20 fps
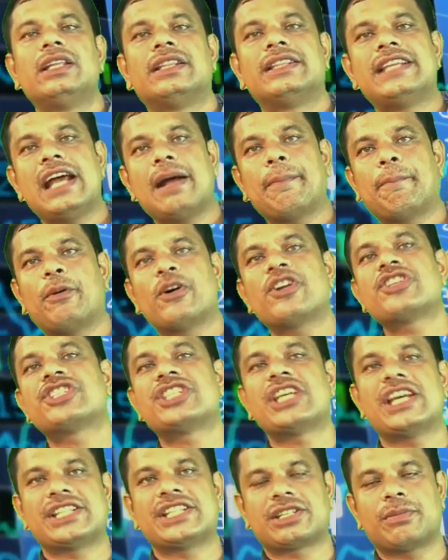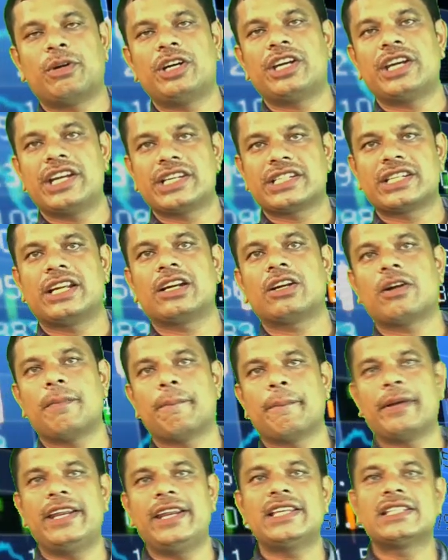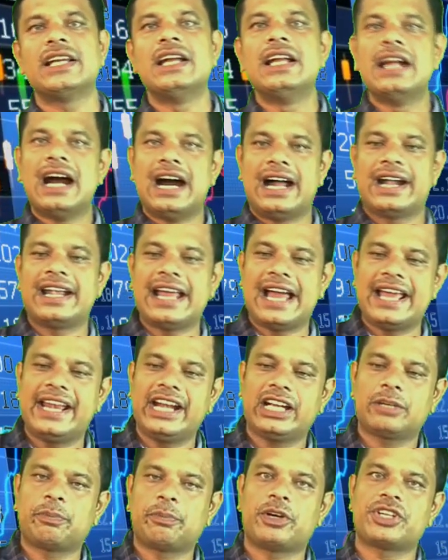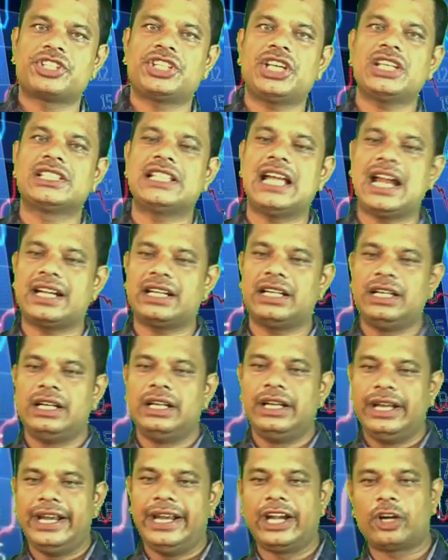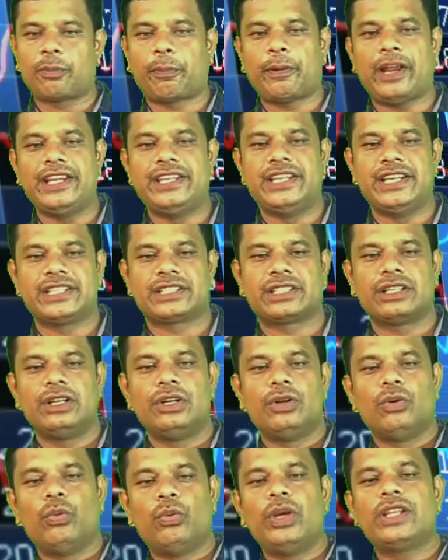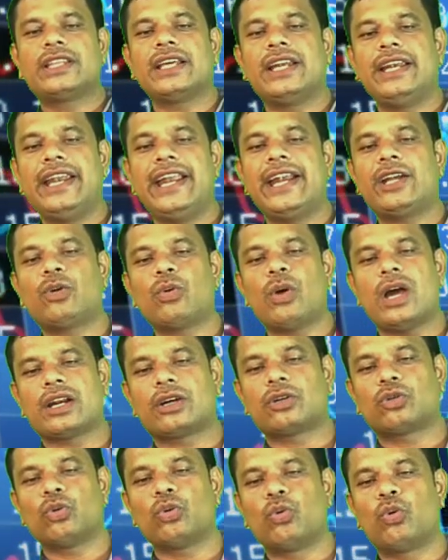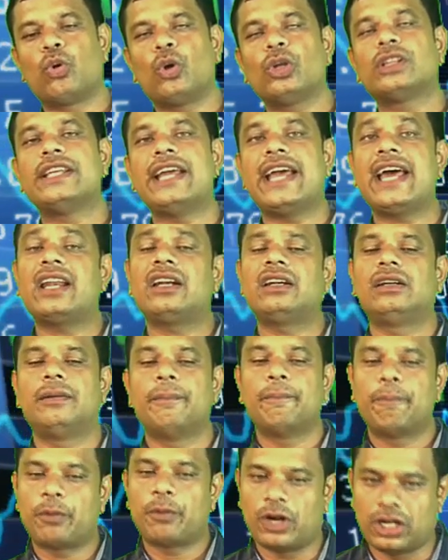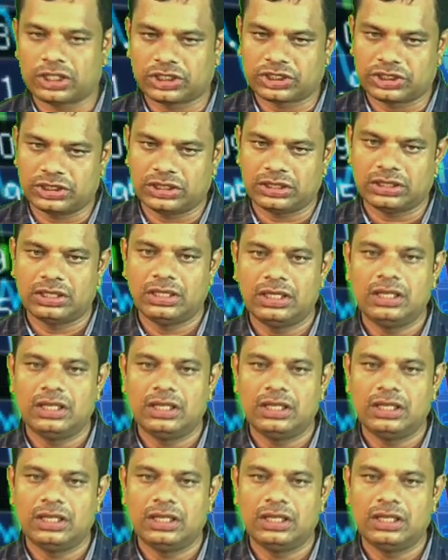They are purchased, multinational companies are direct purchase their enterprises with a network to grow their production.